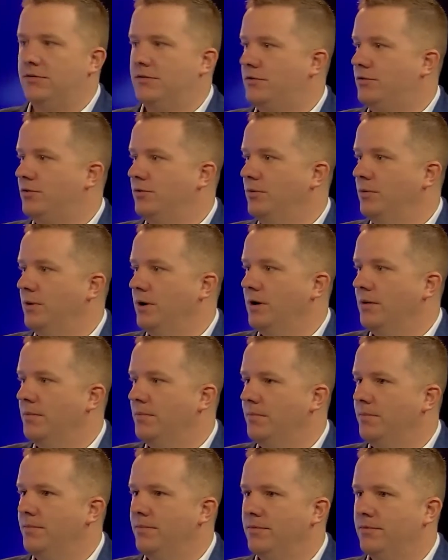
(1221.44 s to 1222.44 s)

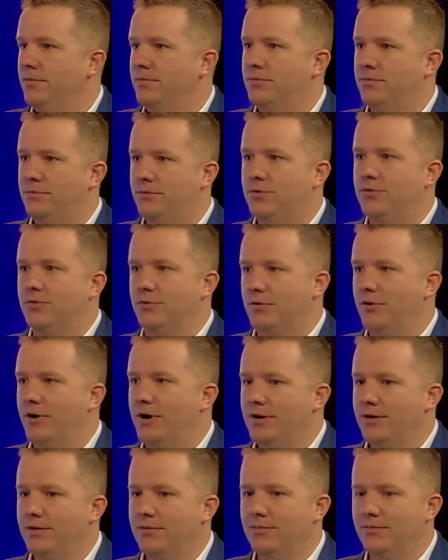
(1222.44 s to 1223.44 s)
to
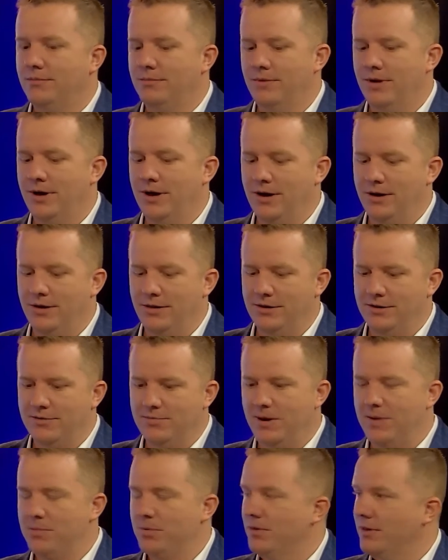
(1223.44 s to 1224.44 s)
credit these
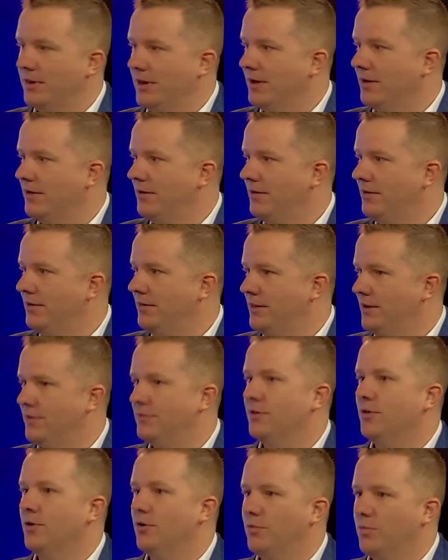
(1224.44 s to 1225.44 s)
people, that there's
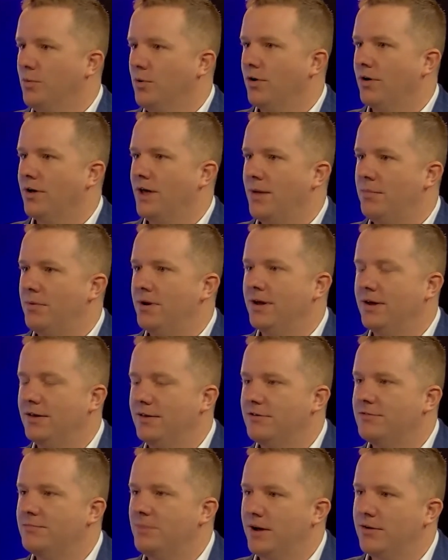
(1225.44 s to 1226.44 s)
a lot of work happening in
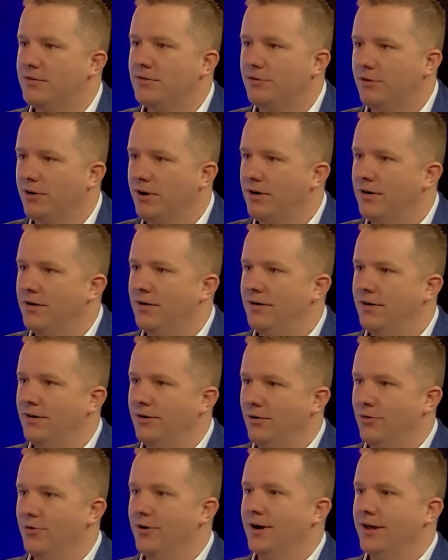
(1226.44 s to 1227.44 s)
this space,
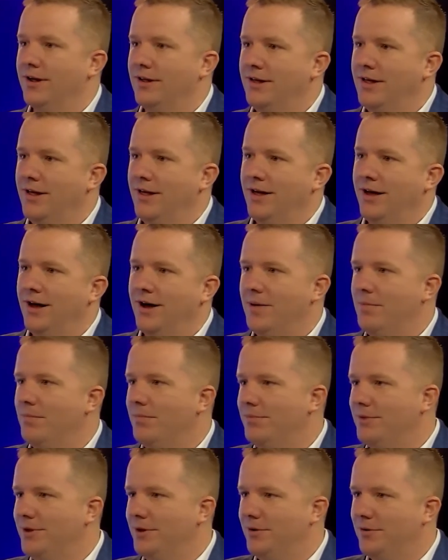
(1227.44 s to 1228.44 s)
already.
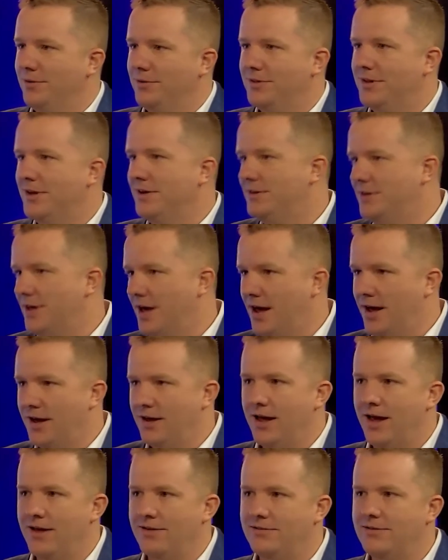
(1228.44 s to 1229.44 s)

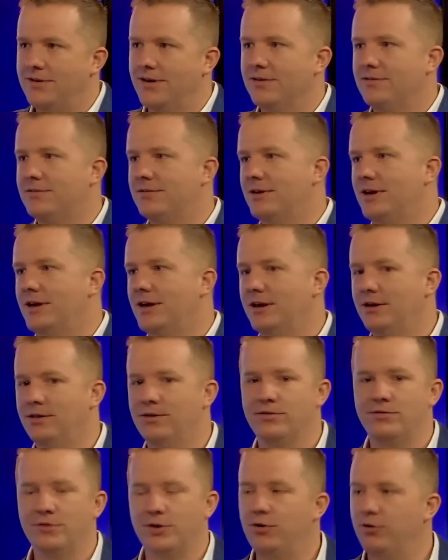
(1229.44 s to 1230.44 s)
DTA, ACSC, the
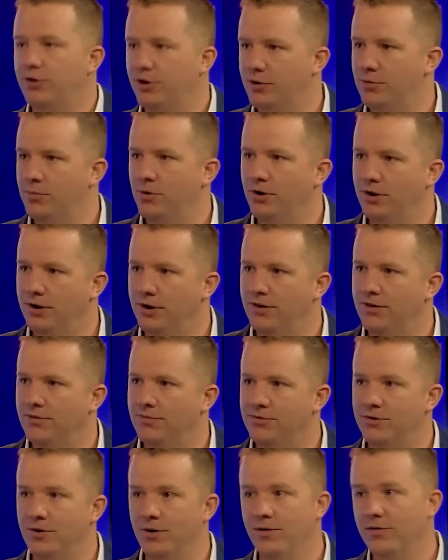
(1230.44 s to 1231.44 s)
security community
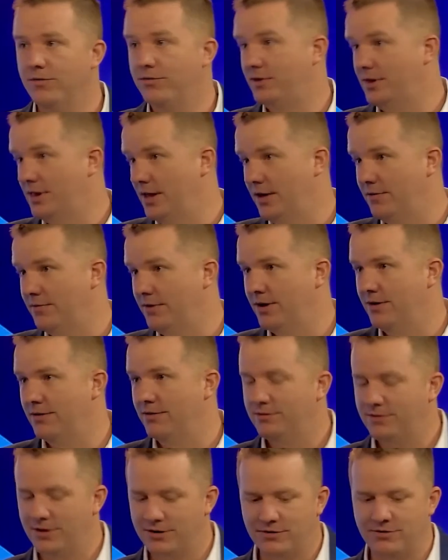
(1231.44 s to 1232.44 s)
themselves, cloud
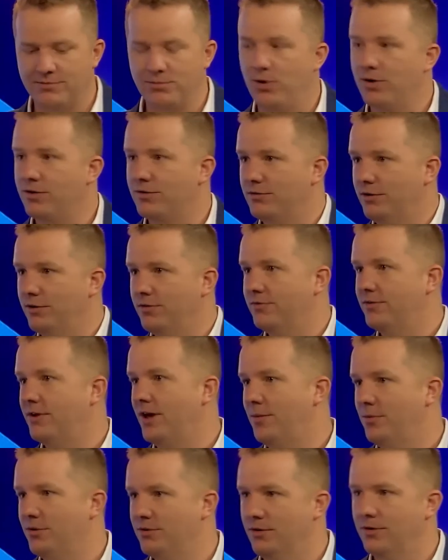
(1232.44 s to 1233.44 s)
vendors such as Microsoft,
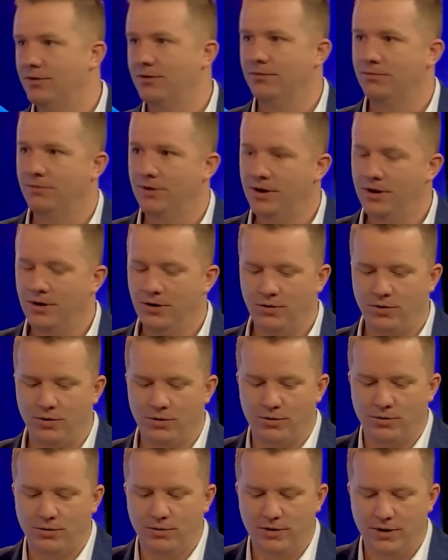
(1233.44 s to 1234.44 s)
Amazon,
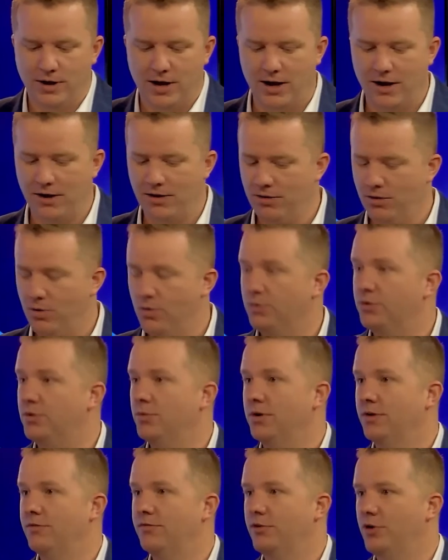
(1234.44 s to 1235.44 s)
Google, all
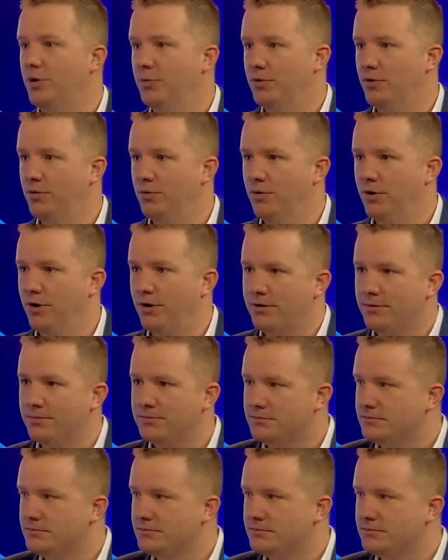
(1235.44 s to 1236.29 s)
doing phenomenal work.